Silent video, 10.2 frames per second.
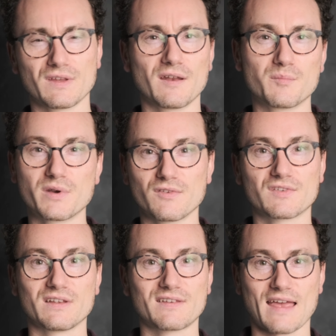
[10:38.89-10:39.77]
You know,
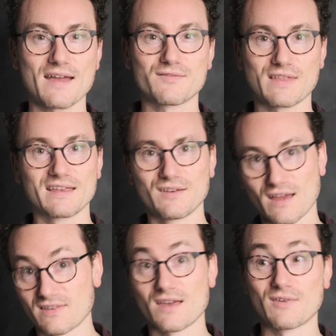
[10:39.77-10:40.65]
previously to have that you
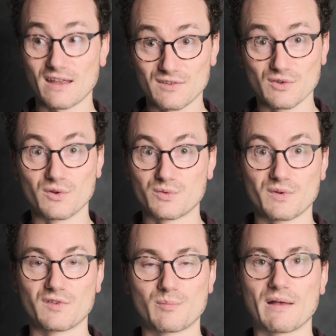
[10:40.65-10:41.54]
had to have a head torch,
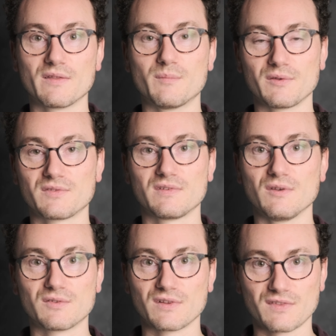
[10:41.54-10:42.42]
which is about the most
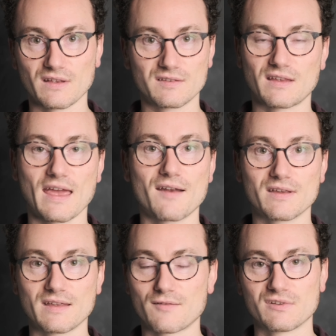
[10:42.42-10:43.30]
useless thing to
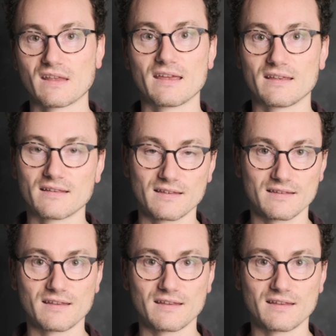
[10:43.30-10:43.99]
carry every day,